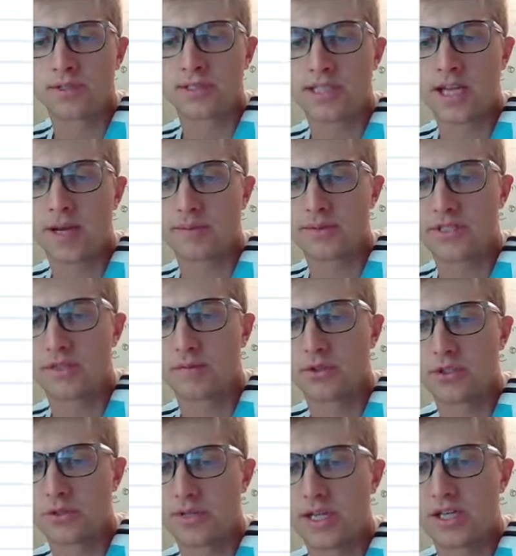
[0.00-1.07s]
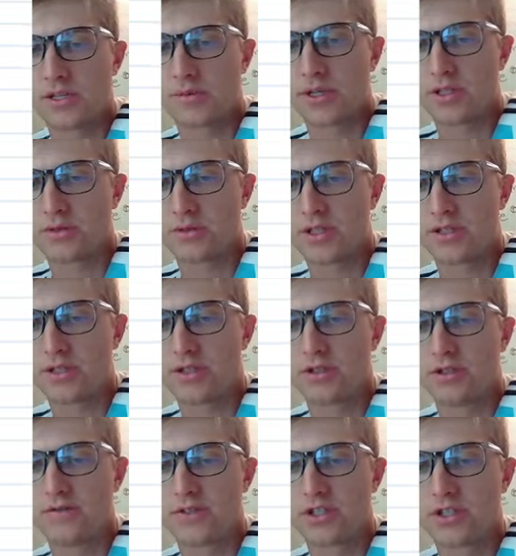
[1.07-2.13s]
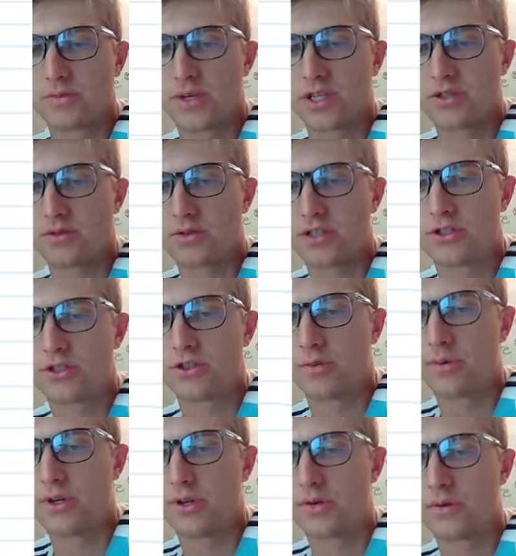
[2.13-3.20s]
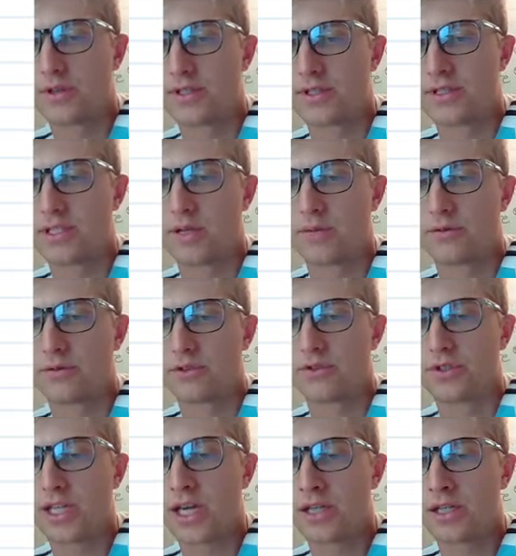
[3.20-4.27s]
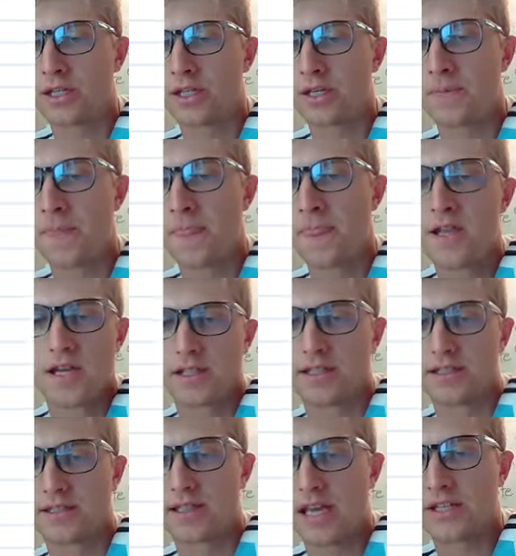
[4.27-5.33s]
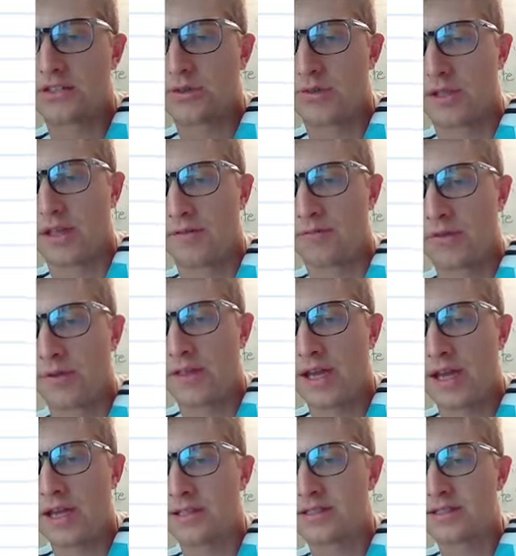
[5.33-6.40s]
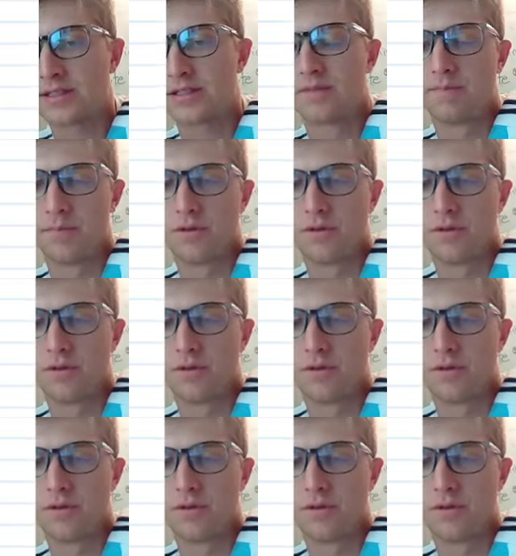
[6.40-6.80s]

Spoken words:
What's the opposite of multiplication by 22? Division by 22. What we do to one side, we'll do to the other. These cancel. We're left with s.